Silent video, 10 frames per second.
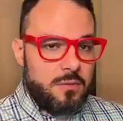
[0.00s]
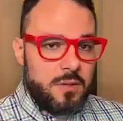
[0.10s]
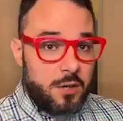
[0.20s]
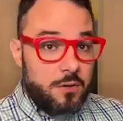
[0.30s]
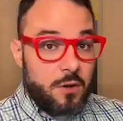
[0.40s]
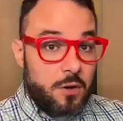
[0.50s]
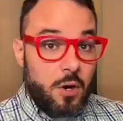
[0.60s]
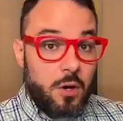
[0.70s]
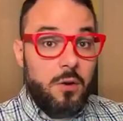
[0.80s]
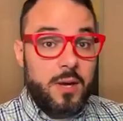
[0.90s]
here's our
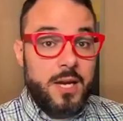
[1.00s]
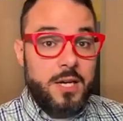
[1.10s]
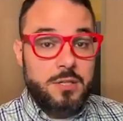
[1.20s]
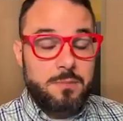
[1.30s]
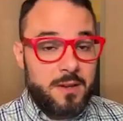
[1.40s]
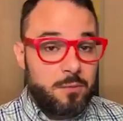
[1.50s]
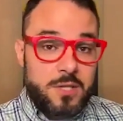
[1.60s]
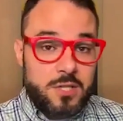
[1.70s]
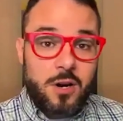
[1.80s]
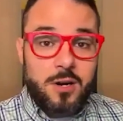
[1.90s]
co-location space. We
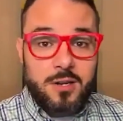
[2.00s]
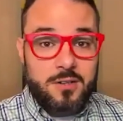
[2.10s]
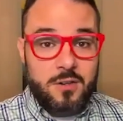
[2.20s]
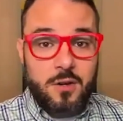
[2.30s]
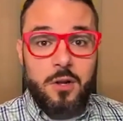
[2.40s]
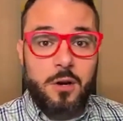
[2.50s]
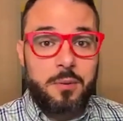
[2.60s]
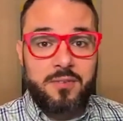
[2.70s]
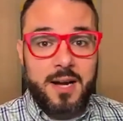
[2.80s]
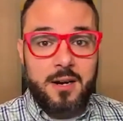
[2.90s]
started as a colo
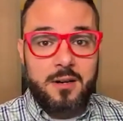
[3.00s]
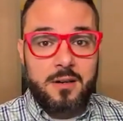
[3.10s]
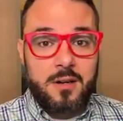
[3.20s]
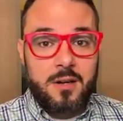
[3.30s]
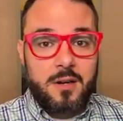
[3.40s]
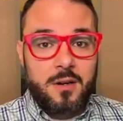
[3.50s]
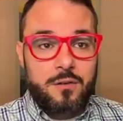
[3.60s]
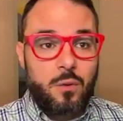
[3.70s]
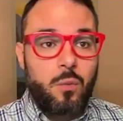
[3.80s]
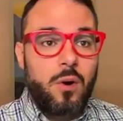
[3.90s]
provider.
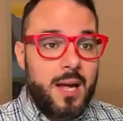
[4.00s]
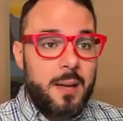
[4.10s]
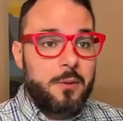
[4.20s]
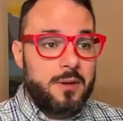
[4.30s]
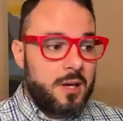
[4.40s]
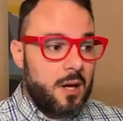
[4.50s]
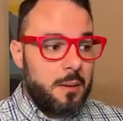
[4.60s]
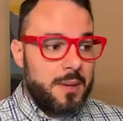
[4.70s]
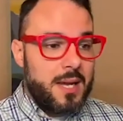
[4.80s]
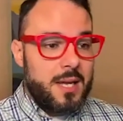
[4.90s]
So we're able to
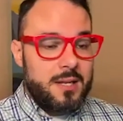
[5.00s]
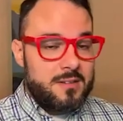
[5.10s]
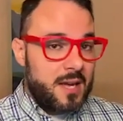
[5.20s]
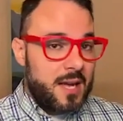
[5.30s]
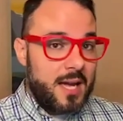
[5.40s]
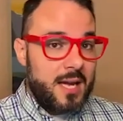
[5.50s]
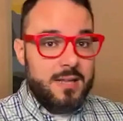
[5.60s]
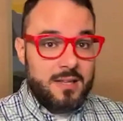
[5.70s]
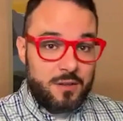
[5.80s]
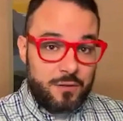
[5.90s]
come in and say,
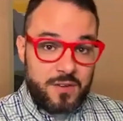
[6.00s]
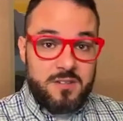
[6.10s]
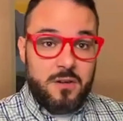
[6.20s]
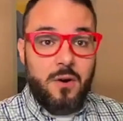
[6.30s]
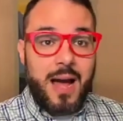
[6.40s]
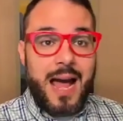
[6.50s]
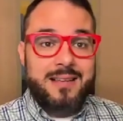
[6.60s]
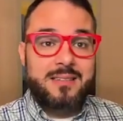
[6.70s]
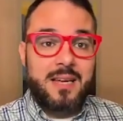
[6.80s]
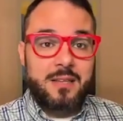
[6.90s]
hey, this physical
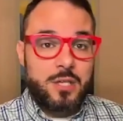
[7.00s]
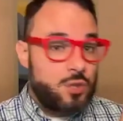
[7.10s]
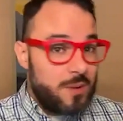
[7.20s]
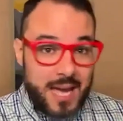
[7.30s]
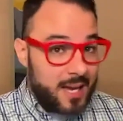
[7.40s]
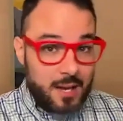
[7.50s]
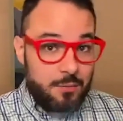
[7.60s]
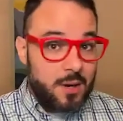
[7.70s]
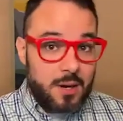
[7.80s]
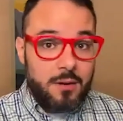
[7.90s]
asset that you can't
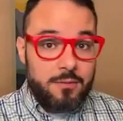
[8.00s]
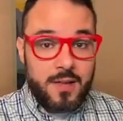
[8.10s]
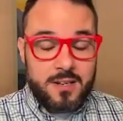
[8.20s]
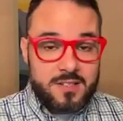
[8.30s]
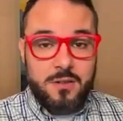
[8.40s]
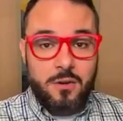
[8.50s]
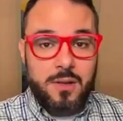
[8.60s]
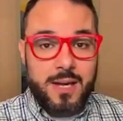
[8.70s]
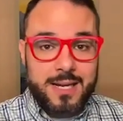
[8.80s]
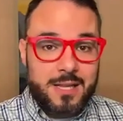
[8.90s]
get rid of, that is
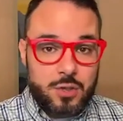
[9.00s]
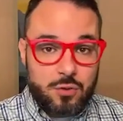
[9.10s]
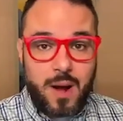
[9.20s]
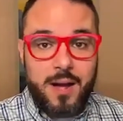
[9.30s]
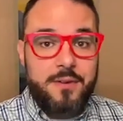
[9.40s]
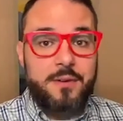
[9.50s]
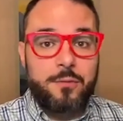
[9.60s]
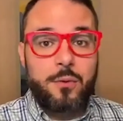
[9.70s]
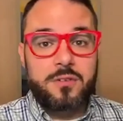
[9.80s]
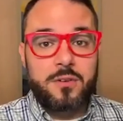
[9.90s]
still like the driving
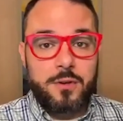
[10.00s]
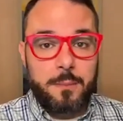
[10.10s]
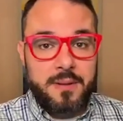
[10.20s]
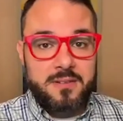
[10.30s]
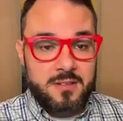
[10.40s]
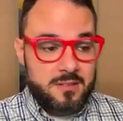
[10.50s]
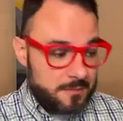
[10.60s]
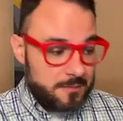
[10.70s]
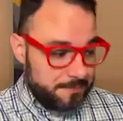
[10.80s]
force of your business,